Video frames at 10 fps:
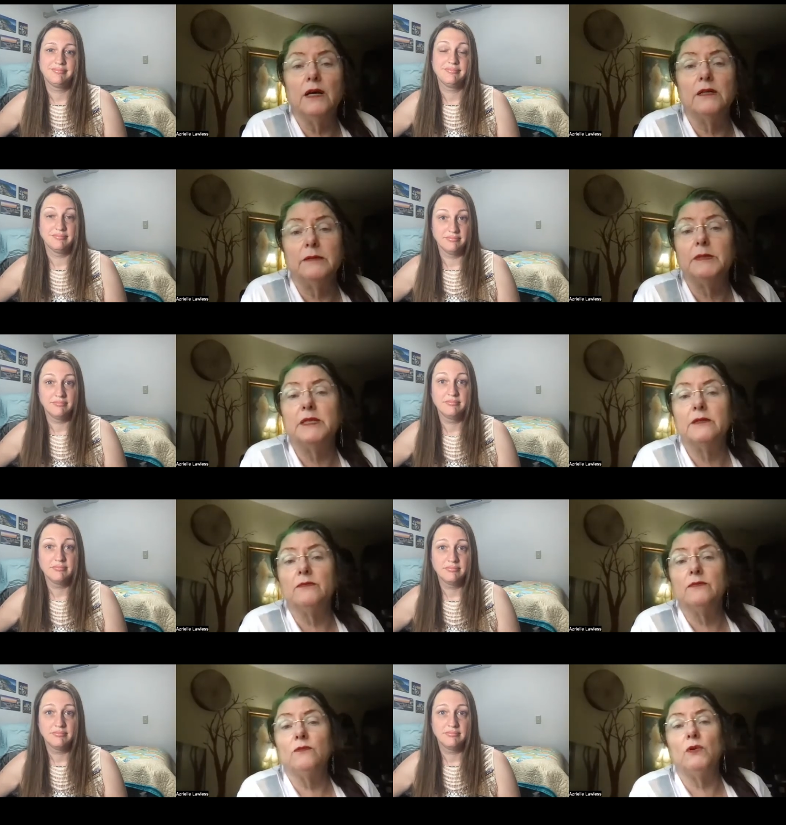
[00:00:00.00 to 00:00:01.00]

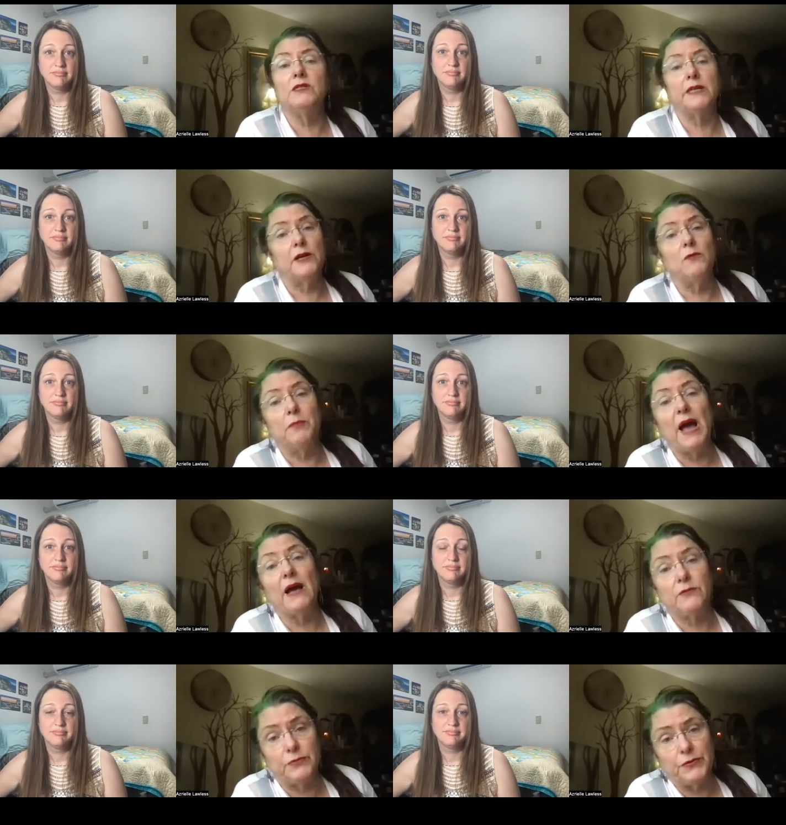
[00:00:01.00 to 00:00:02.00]
Speaker 1: Unlimited once I go
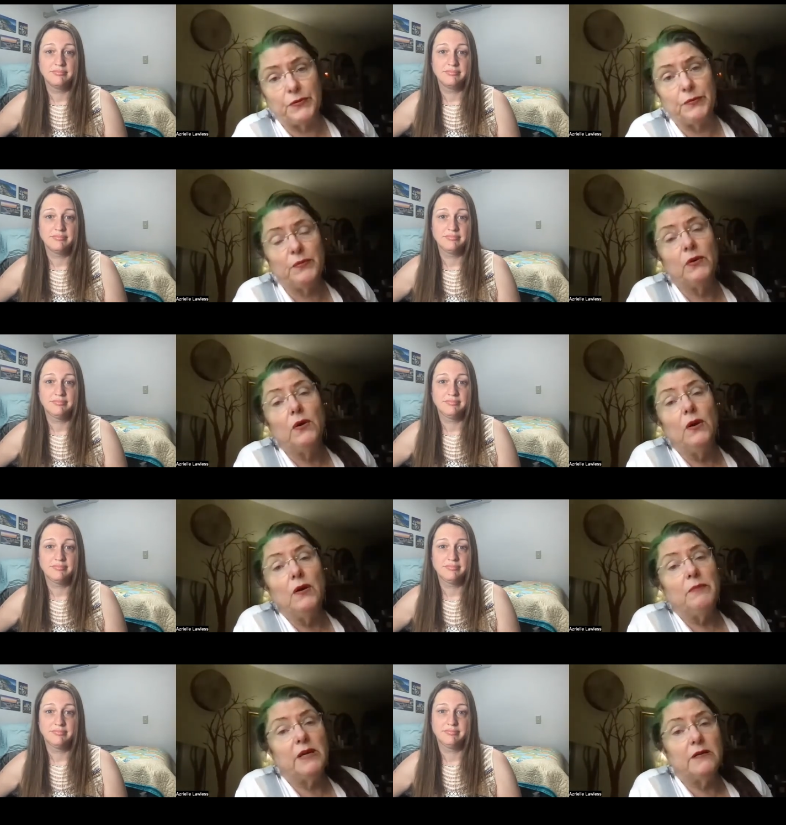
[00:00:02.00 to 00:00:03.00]
back through them
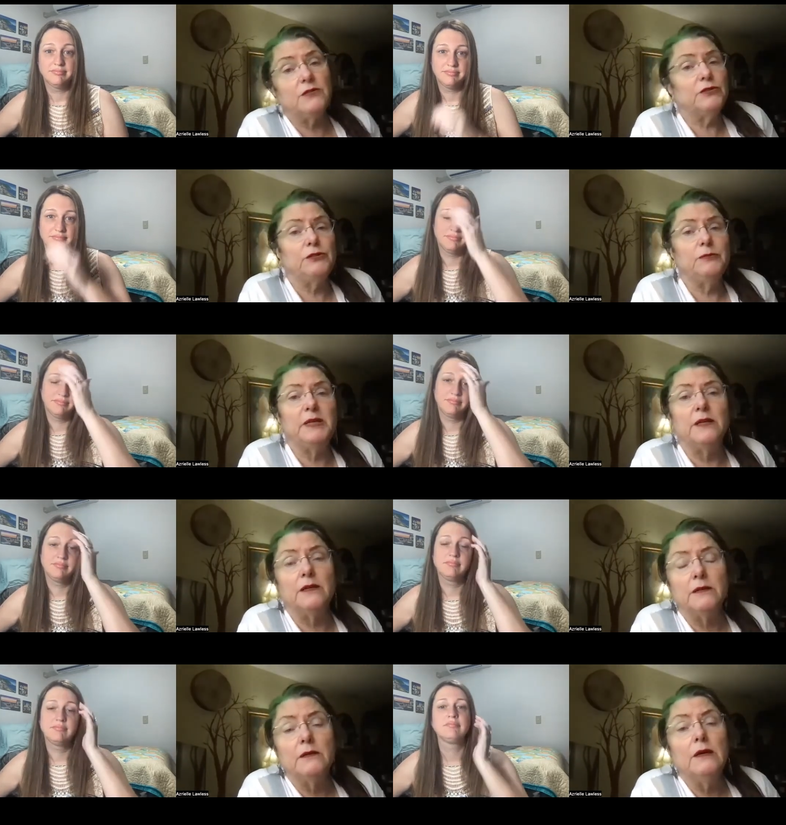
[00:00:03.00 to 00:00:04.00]
because they're too
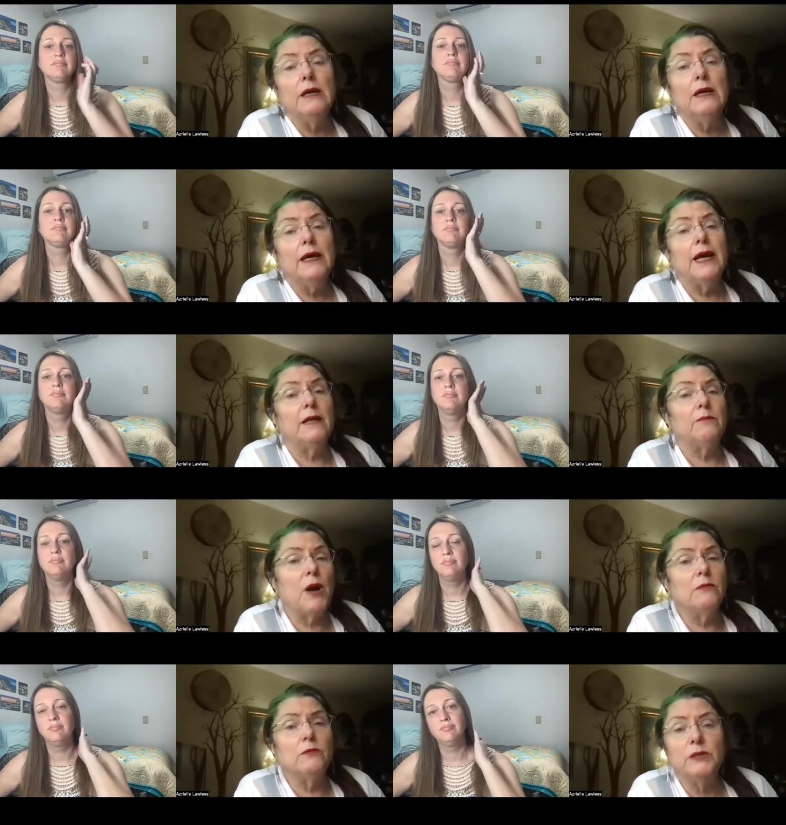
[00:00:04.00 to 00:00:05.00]
big and
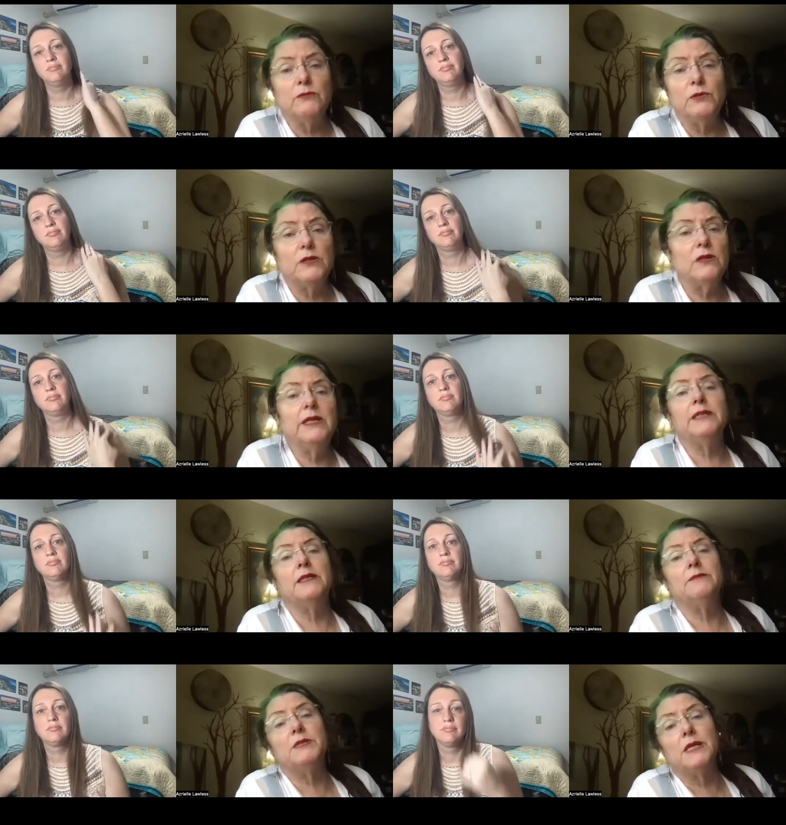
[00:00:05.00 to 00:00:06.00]
probably wouldn't lend
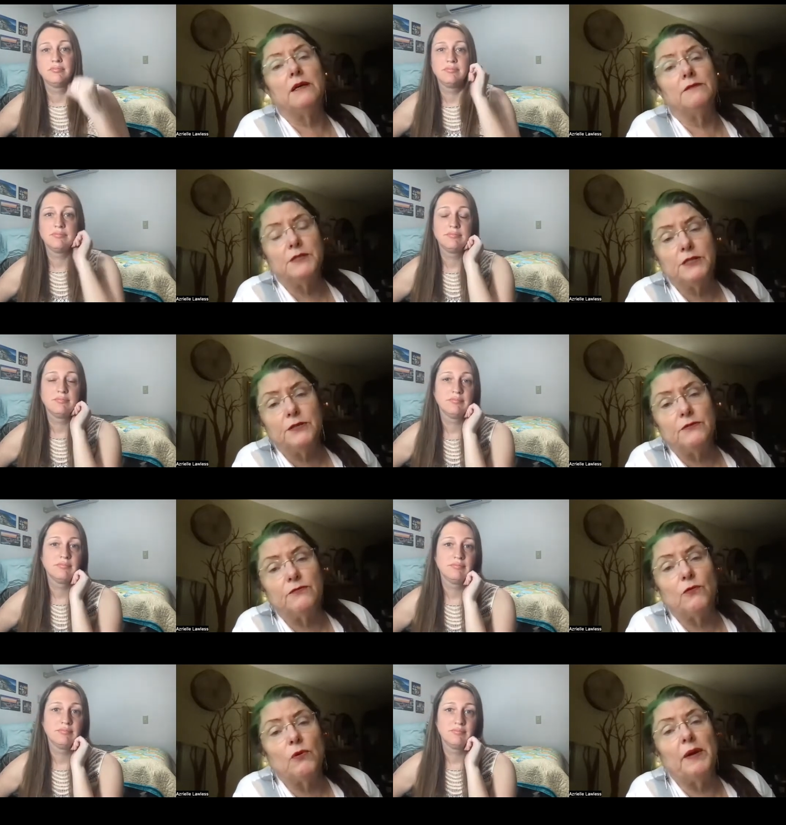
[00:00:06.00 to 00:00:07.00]
themselves to the
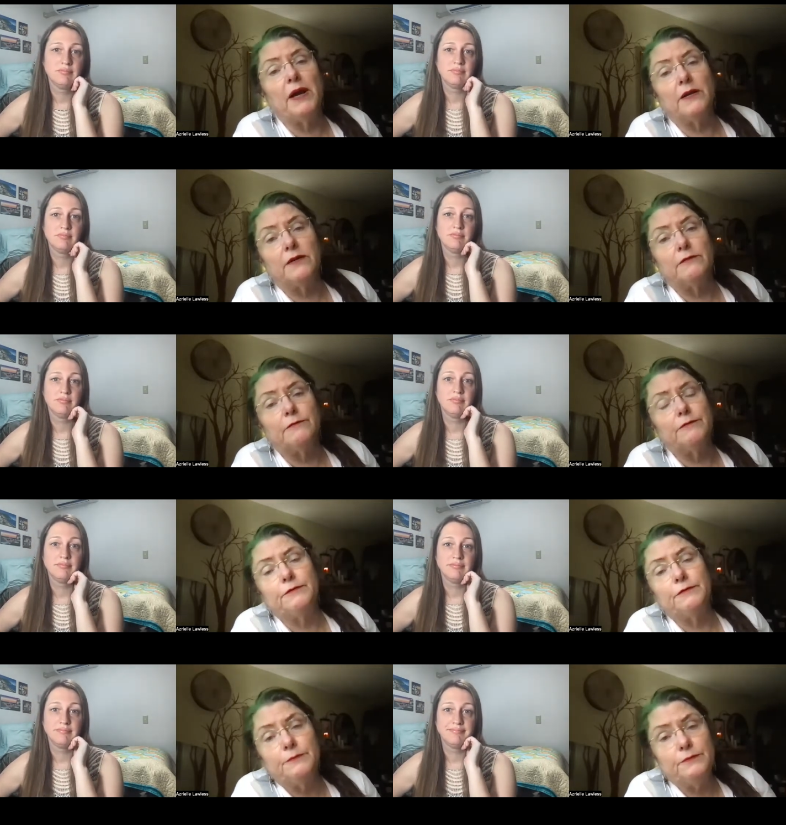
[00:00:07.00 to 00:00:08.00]
format of,
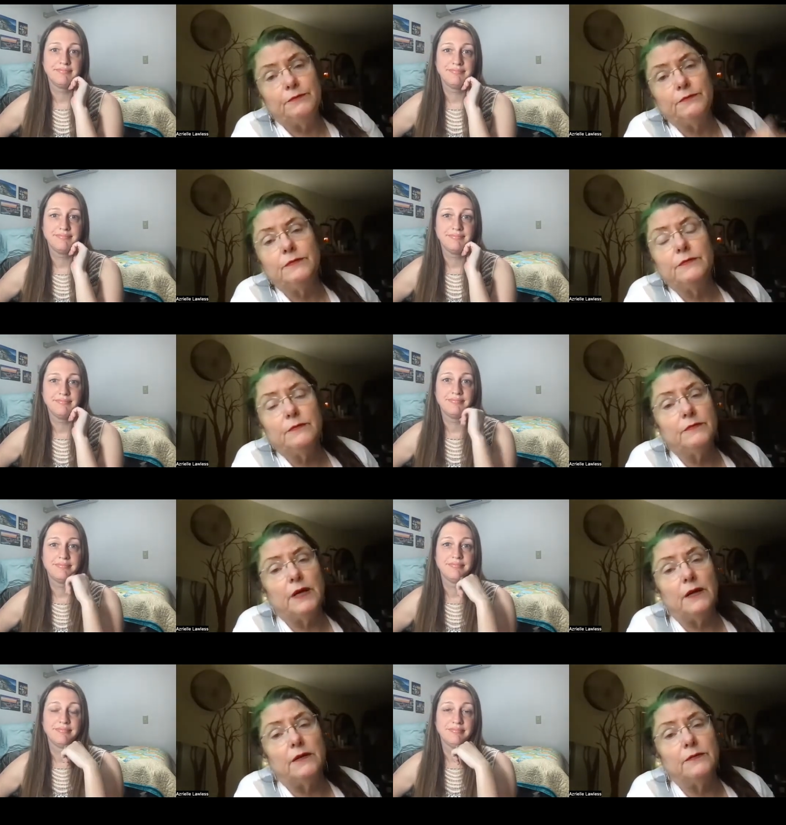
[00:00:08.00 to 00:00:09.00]

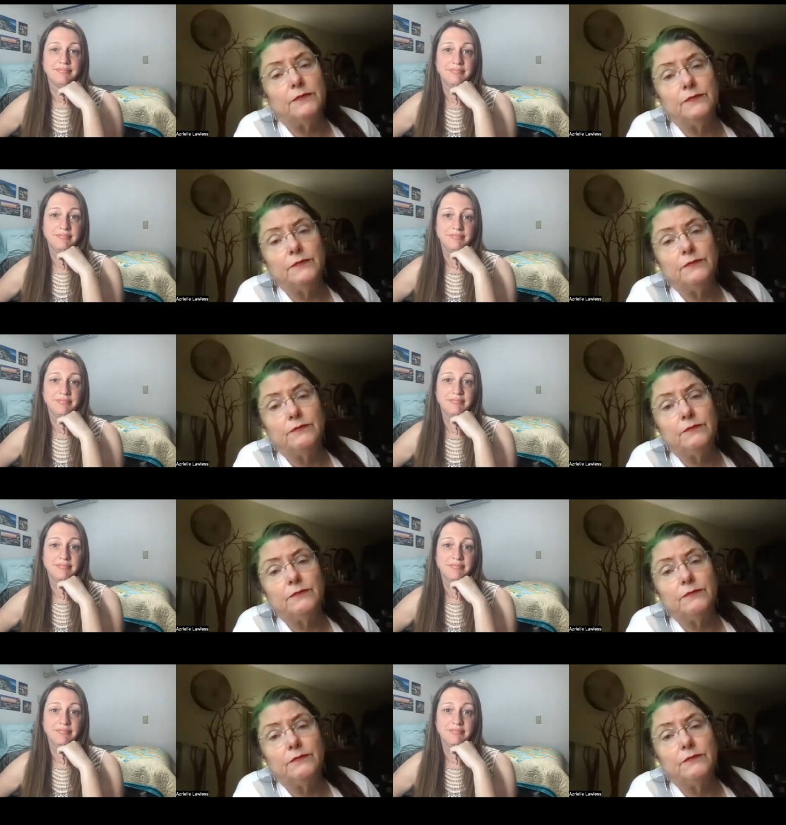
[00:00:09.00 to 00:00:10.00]
um,
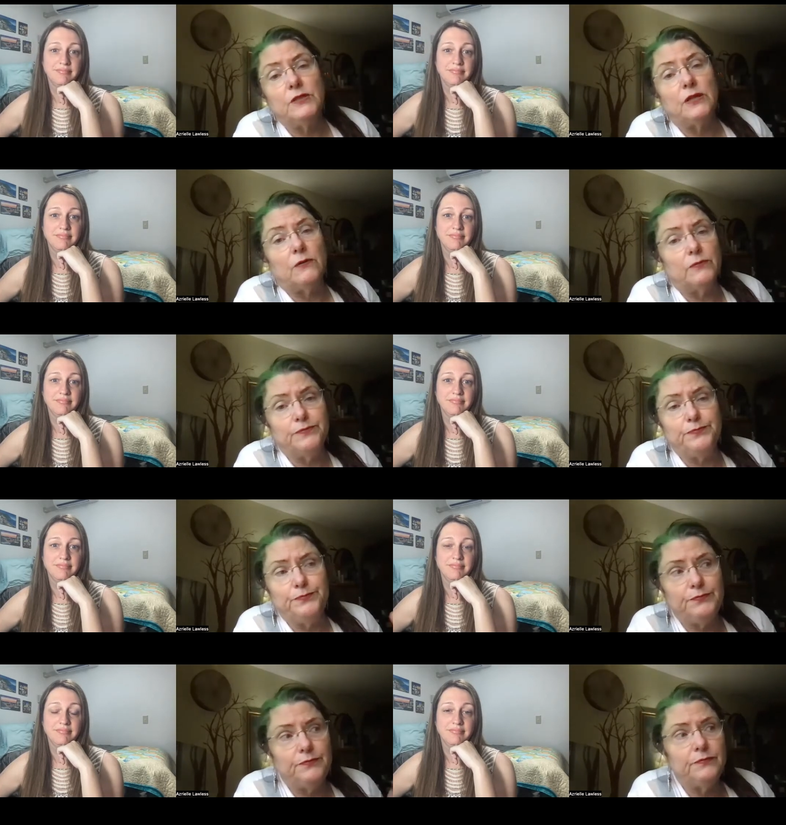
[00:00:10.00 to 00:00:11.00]
you know,
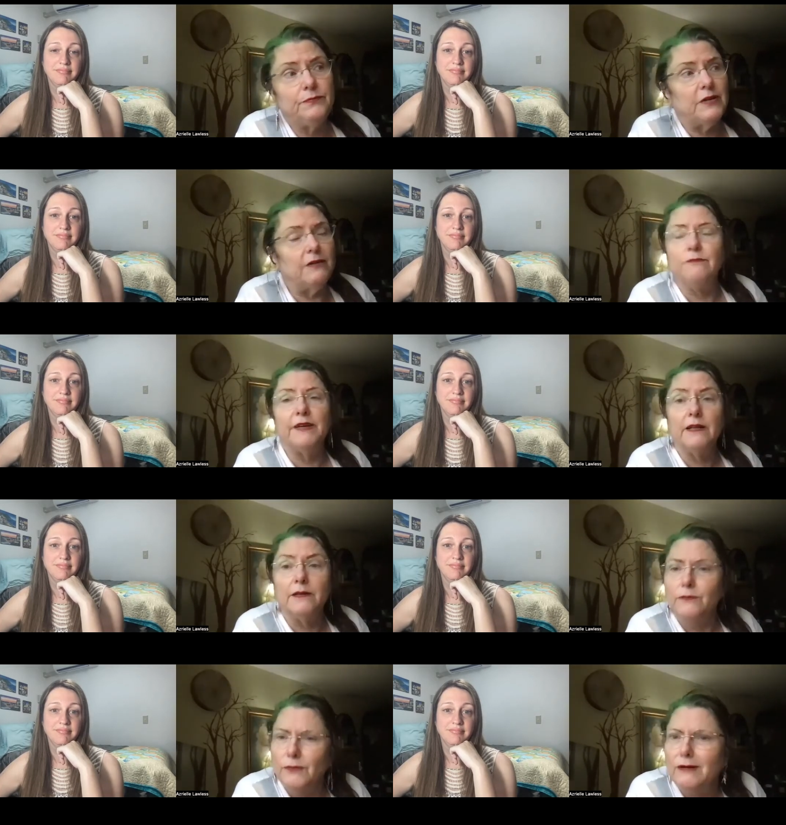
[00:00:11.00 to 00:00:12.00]
of
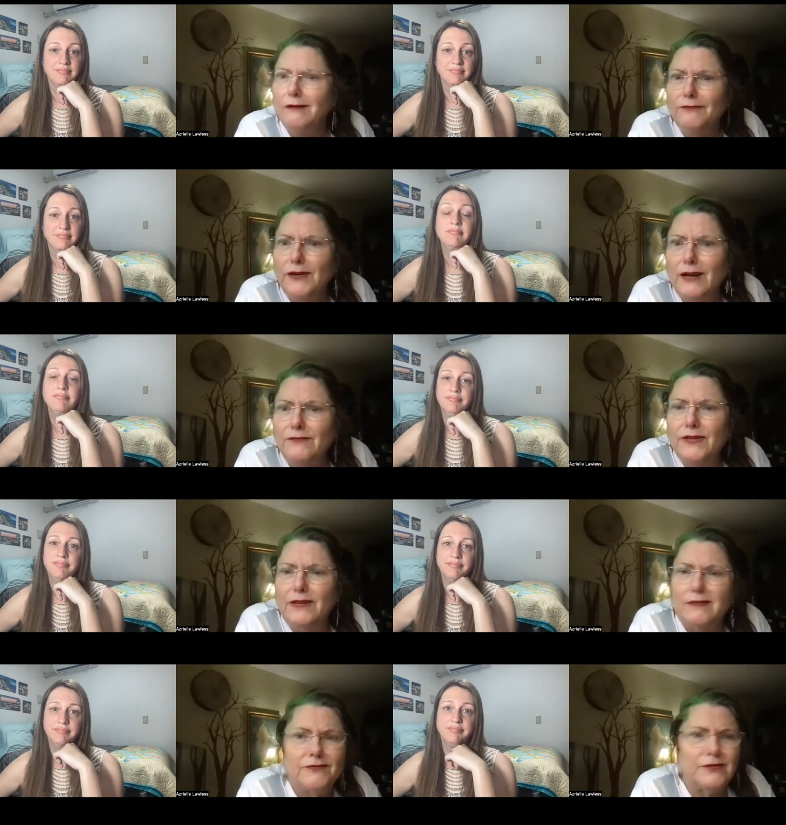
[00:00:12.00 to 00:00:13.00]
Vella. What I forgot
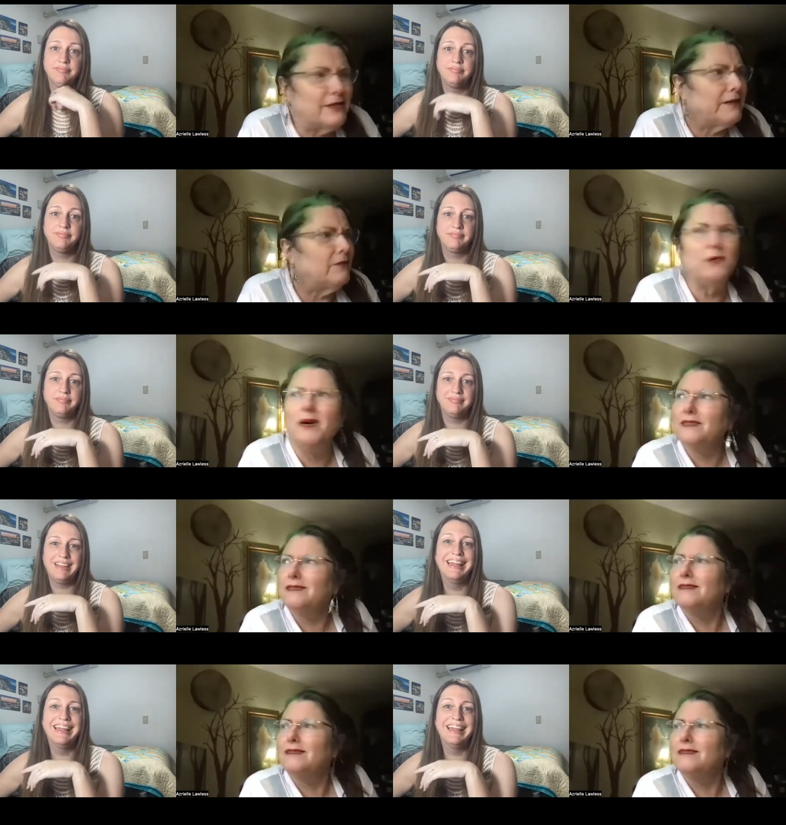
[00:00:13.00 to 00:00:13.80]
Vella for a second. What?